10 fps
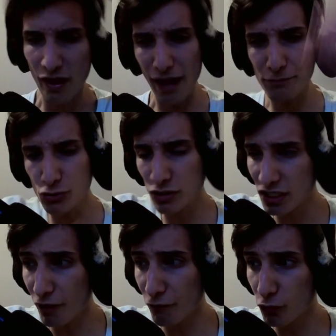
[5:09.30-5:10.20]
I'm so
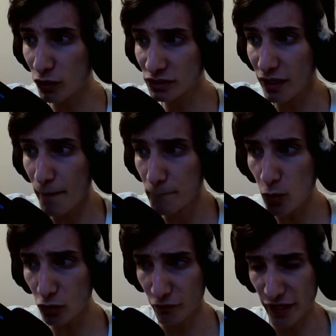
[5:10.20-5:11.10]
excited for watching
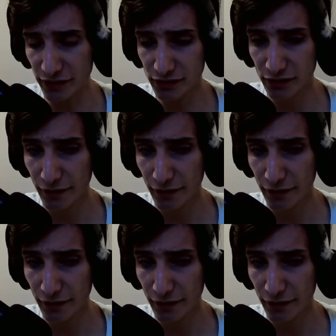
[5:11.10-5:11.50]
more of that.